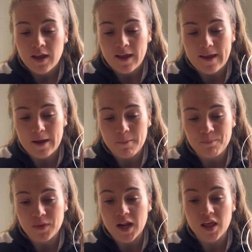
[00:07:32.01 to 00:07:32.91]
Um,
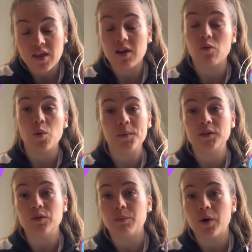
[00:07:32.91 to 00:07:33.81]
and I think women's
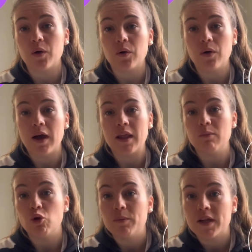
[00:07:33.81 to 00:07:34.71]
football at the
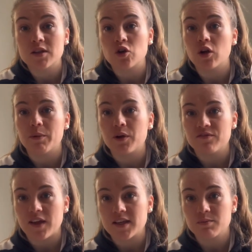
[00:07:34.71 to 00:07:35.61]
moment is all about
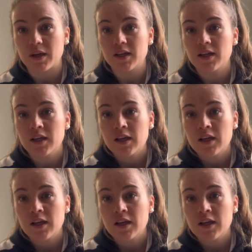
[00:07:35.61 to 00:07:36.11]
investment.